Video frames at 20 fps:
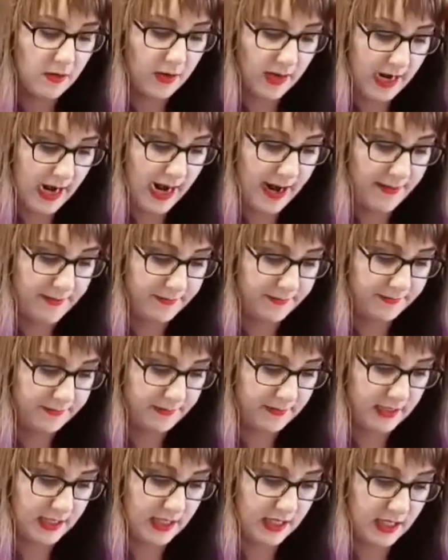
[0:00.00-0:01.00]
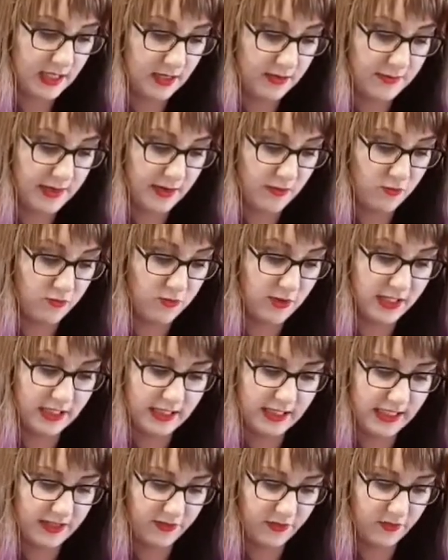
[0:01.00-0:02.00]
Okay, it's going to be a
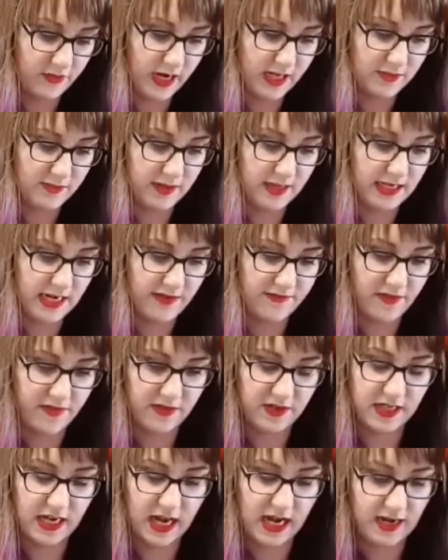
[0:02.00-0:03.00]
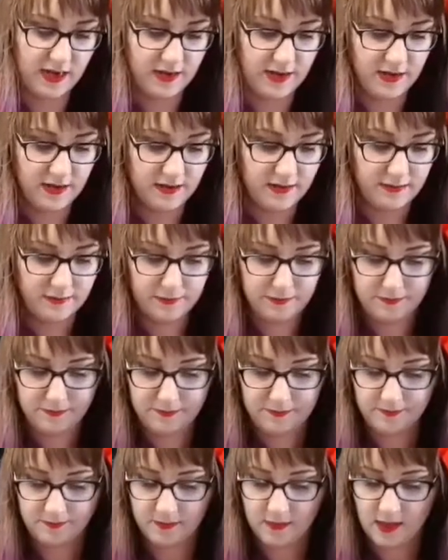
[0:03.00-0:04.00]
really different recipe than I've ever done.
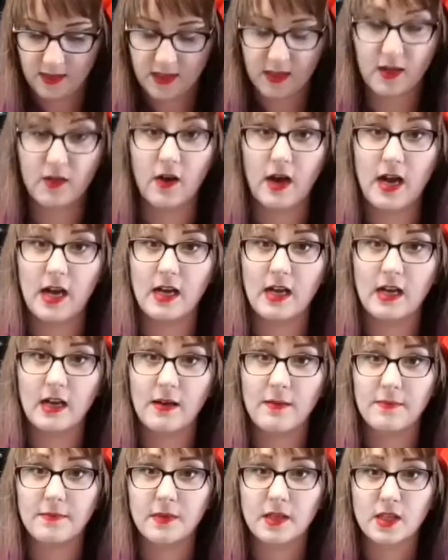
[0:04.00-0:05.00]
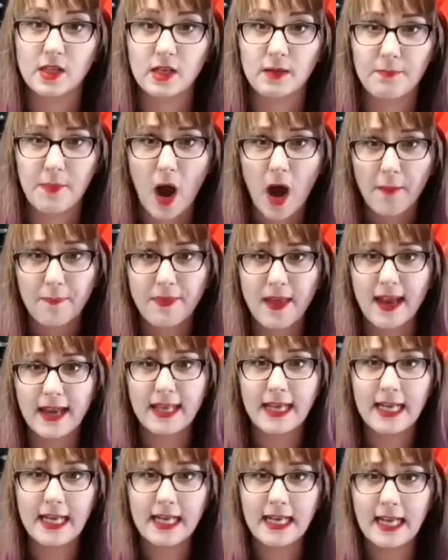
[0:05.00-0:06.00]
So I'm just going to pop
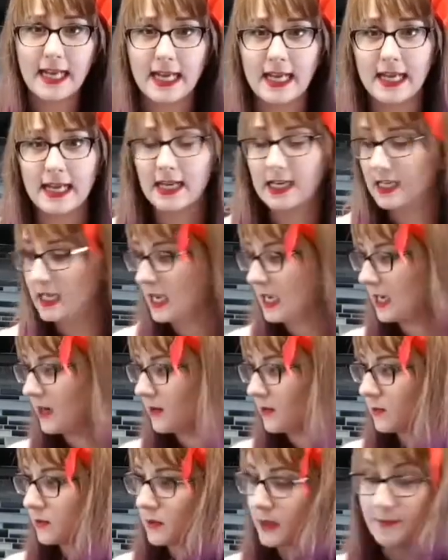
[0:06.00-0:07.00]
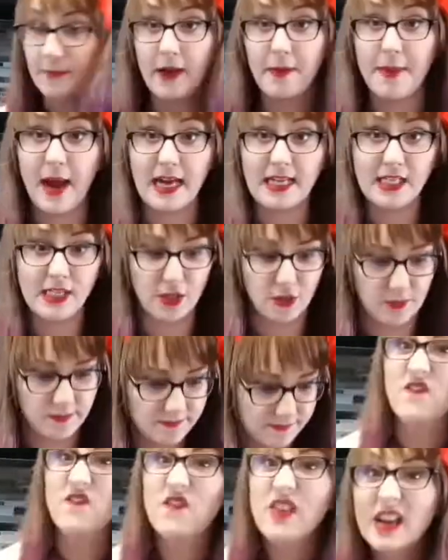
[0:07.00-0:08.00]
that in and I'll get right back to you.
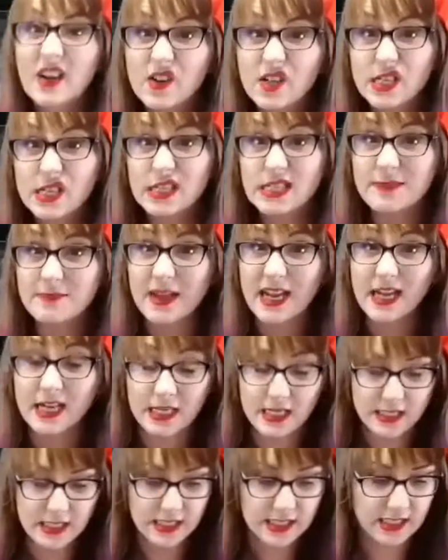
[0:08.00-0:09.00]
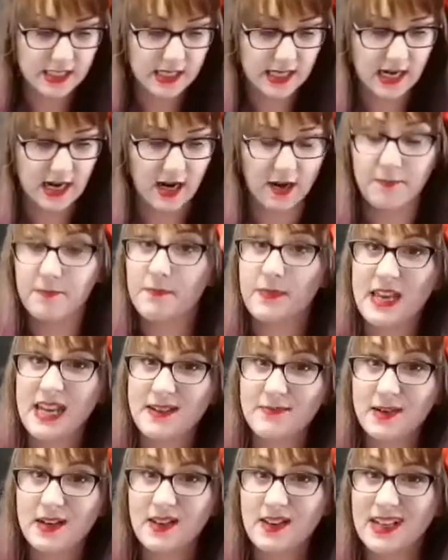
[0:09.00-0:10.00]
Vigorously mix our
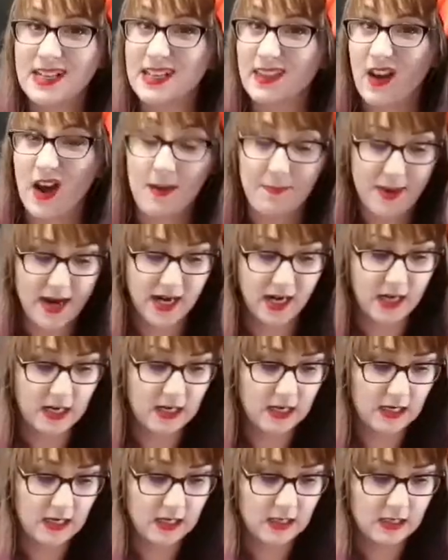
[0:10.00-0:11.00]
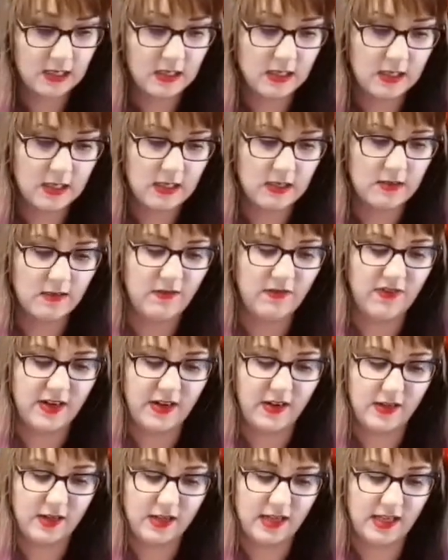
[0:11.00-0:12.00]
peanut butter into the hot butter.
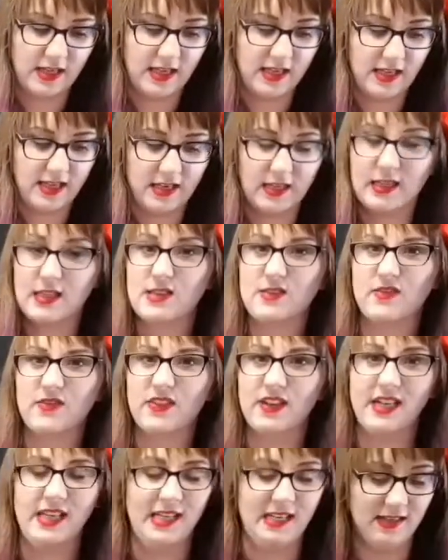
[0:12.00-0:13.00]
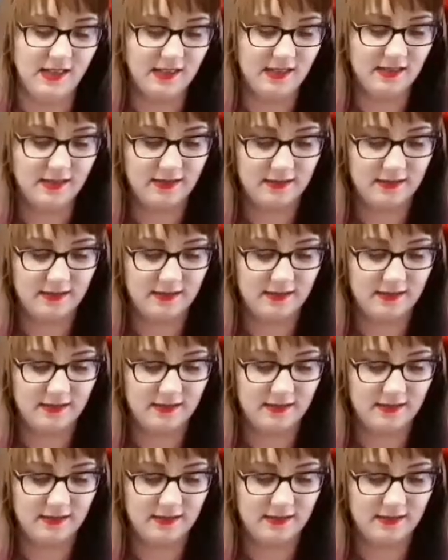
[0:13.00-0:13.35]
Vigorously, it's funny.